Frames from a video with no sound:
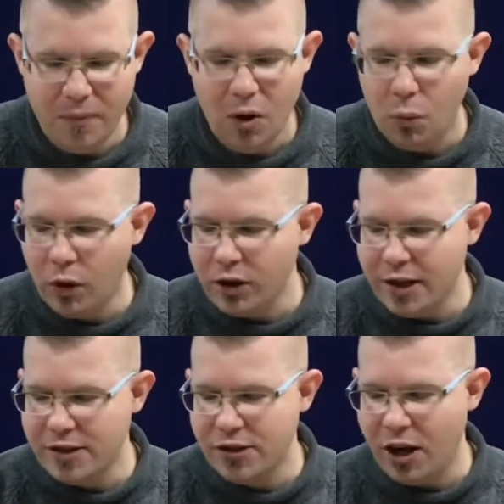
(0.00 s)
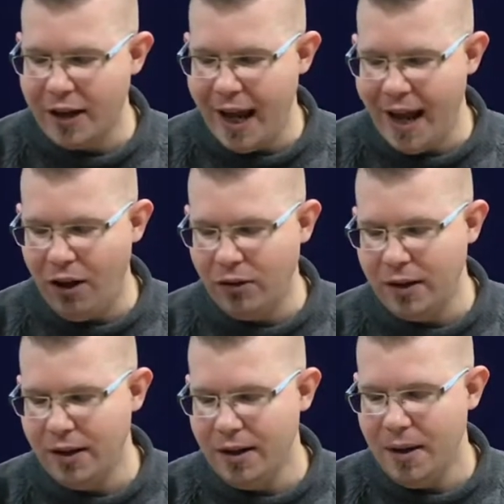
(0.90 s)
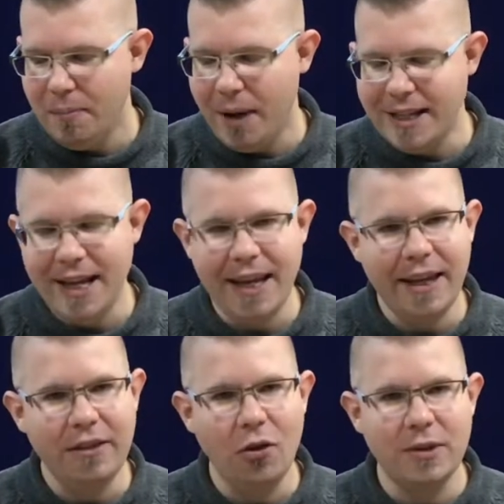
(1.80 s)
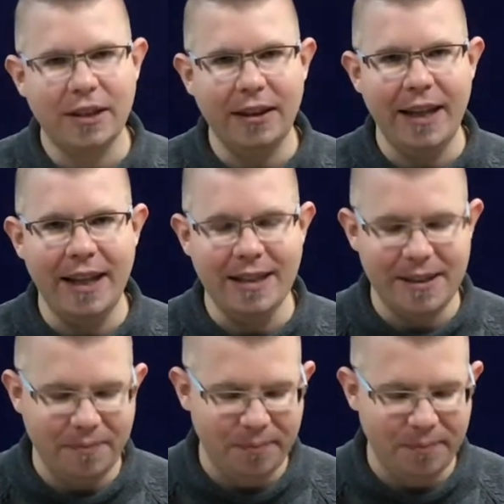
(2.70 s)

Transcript: we're going to start out by taking those lids.